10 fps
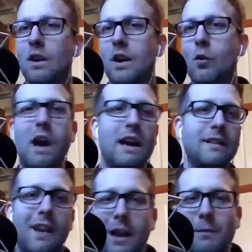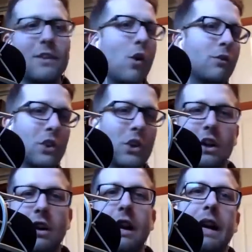uh, quiet time is
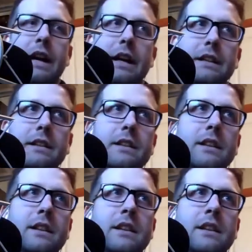over and